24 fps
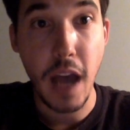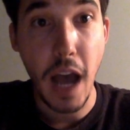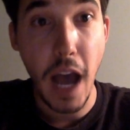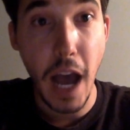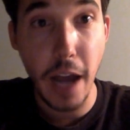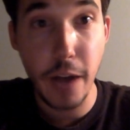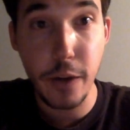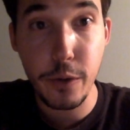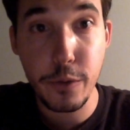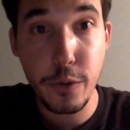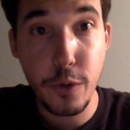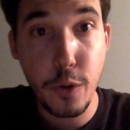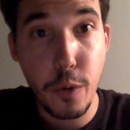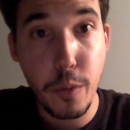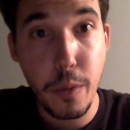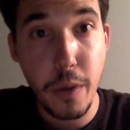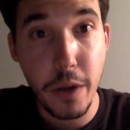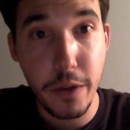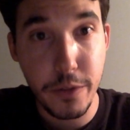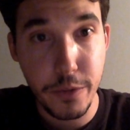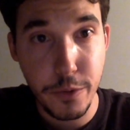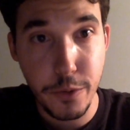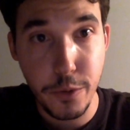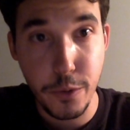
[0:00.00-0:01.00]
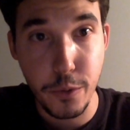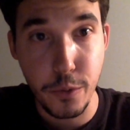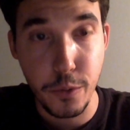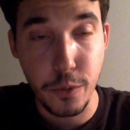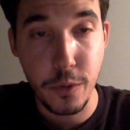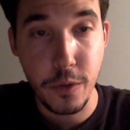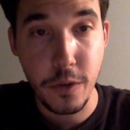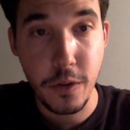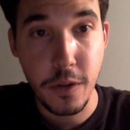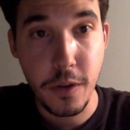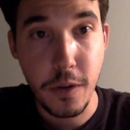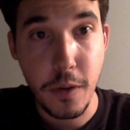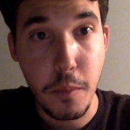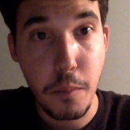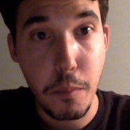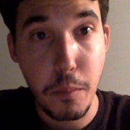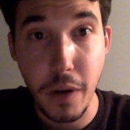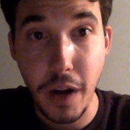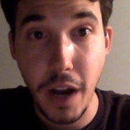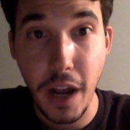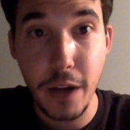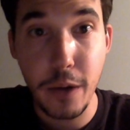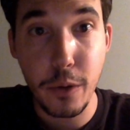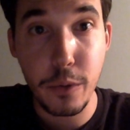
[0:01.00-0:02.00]
I don't know about you,
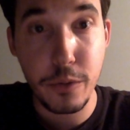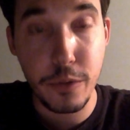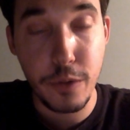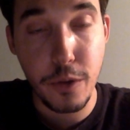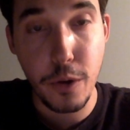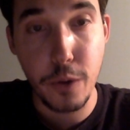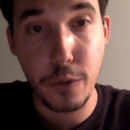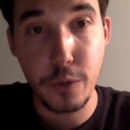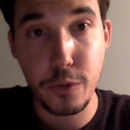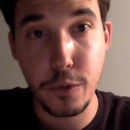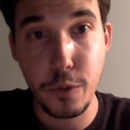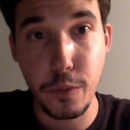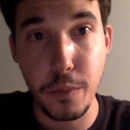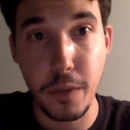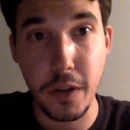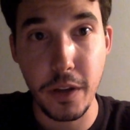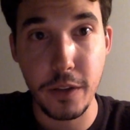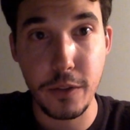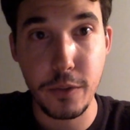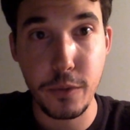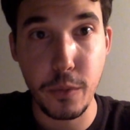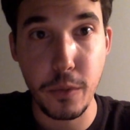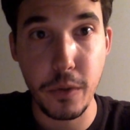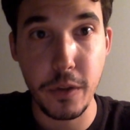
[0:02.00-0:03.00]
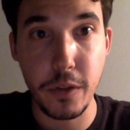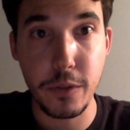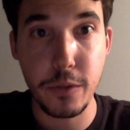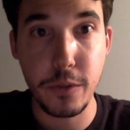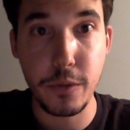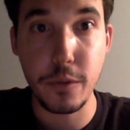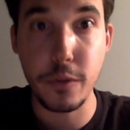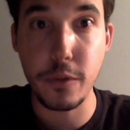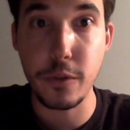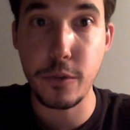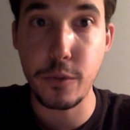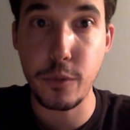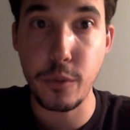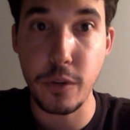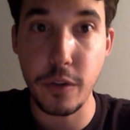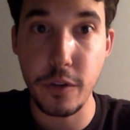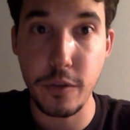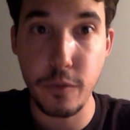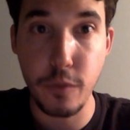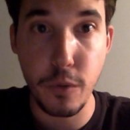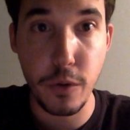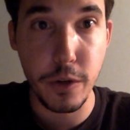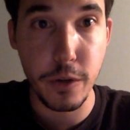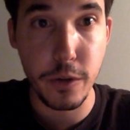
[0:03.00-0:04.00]
but I don't know too many 22 to
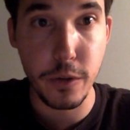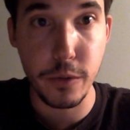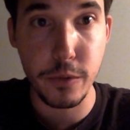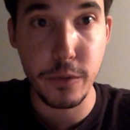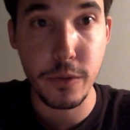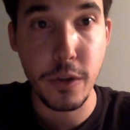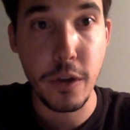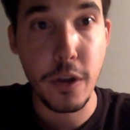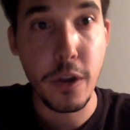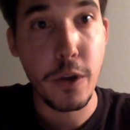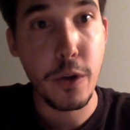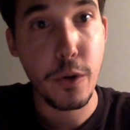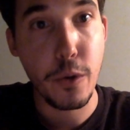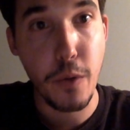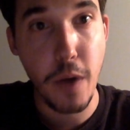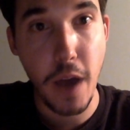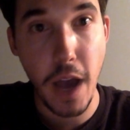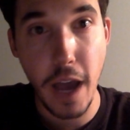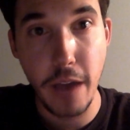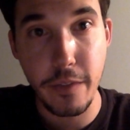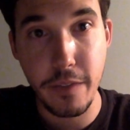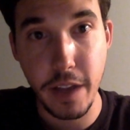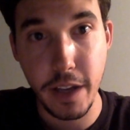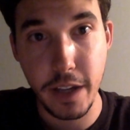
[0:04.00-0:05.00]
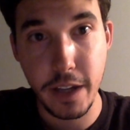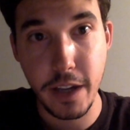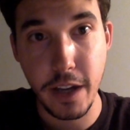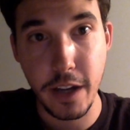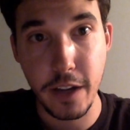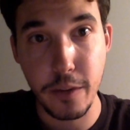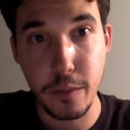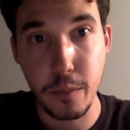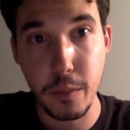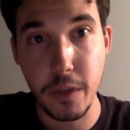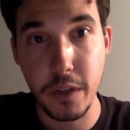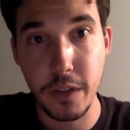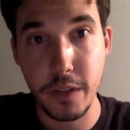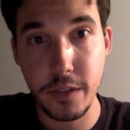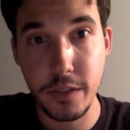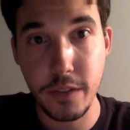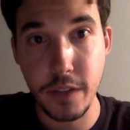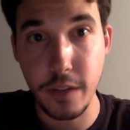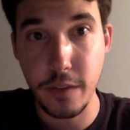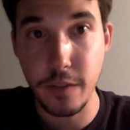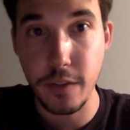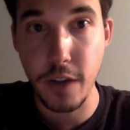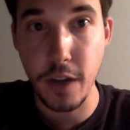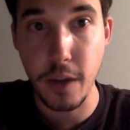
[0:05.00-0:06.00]
24-year-olds who have that kind of money
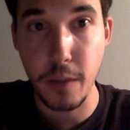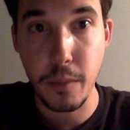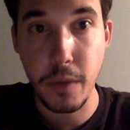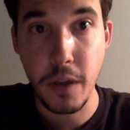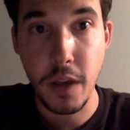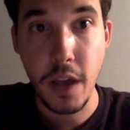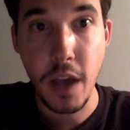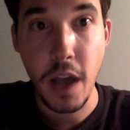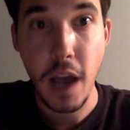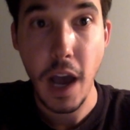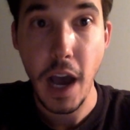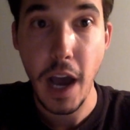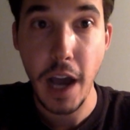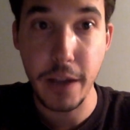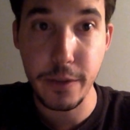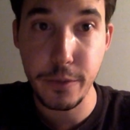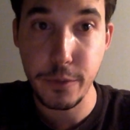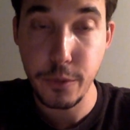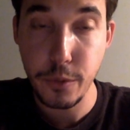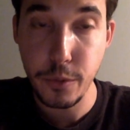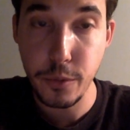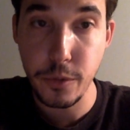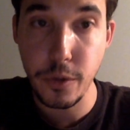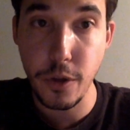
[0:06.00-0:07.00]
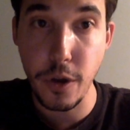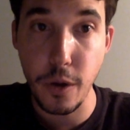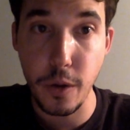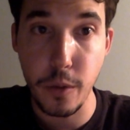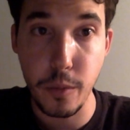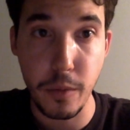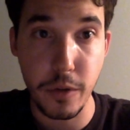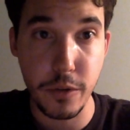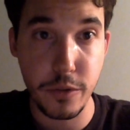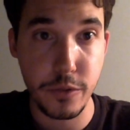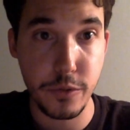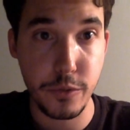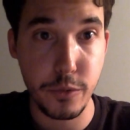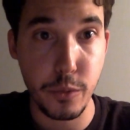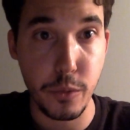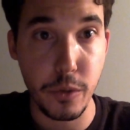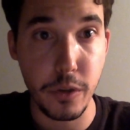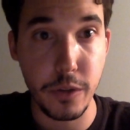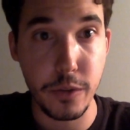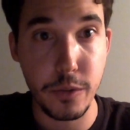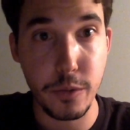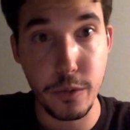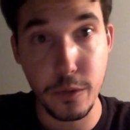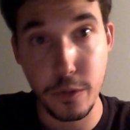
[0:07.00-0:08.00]
saved up. I do know a bunch of
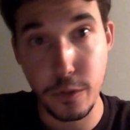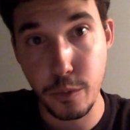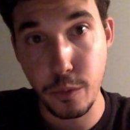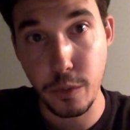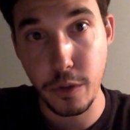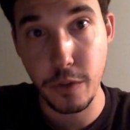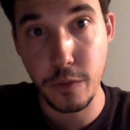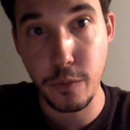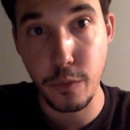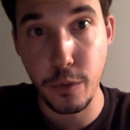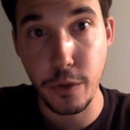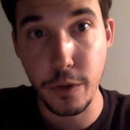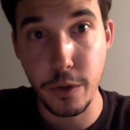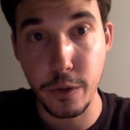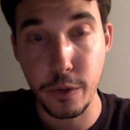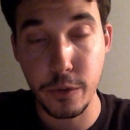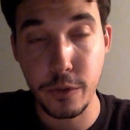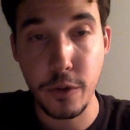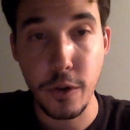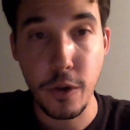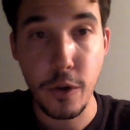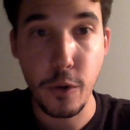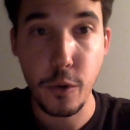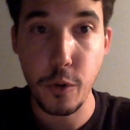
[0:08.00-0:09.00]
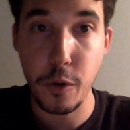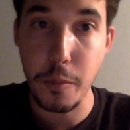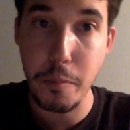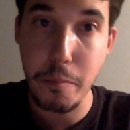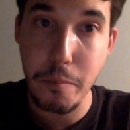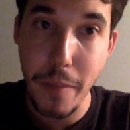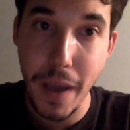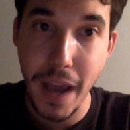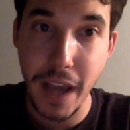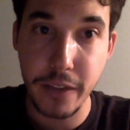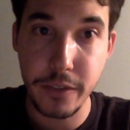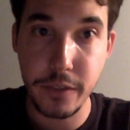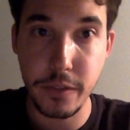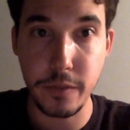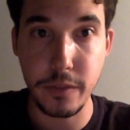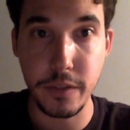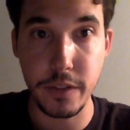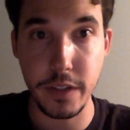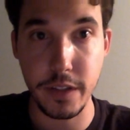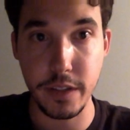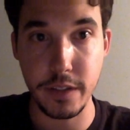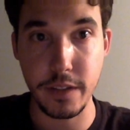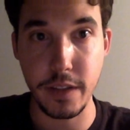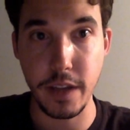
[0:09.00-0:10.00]
22 to 24-year-olds who are
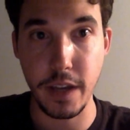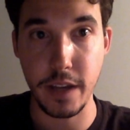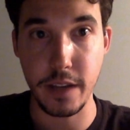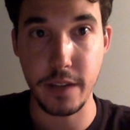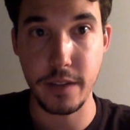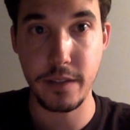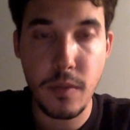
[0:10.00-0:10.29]
massively in debt.